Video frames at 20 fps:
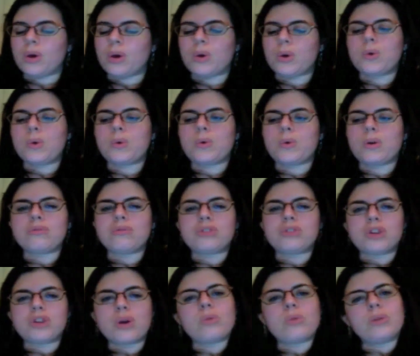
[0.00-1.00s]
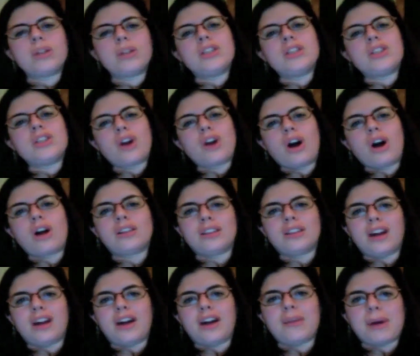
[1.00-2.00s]
who don't really talk a
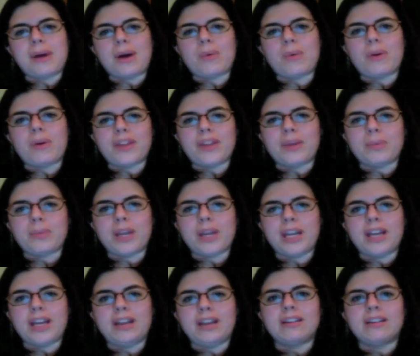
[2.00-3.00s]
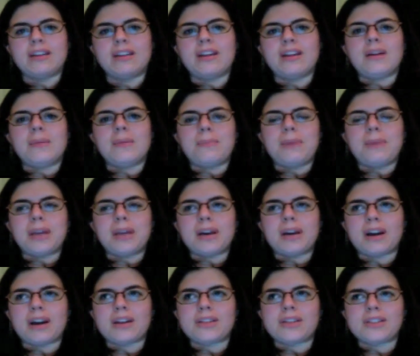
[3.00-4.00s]
lot about what they read
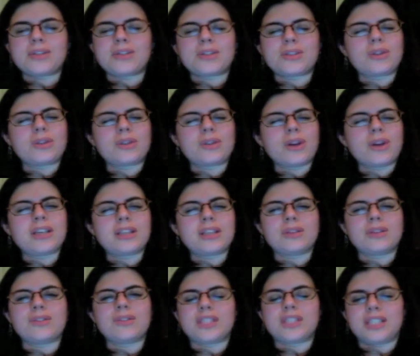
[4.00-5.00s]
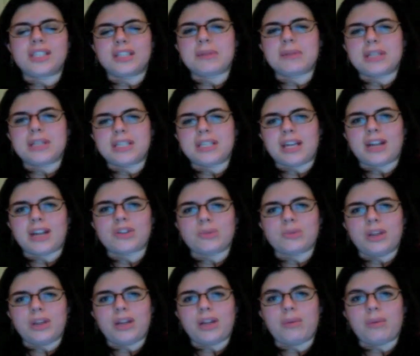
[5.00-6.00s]
because there's a great deal of stigma attached
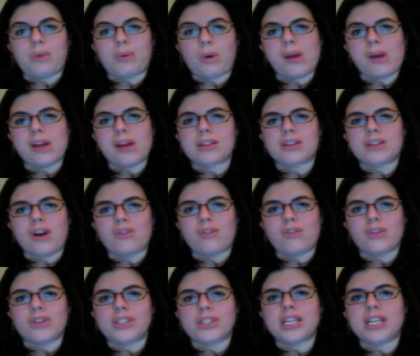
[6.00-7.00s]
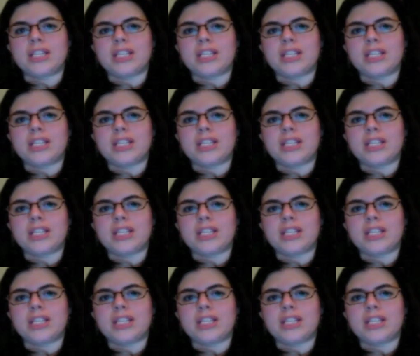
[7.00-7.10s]
to reading romance novels.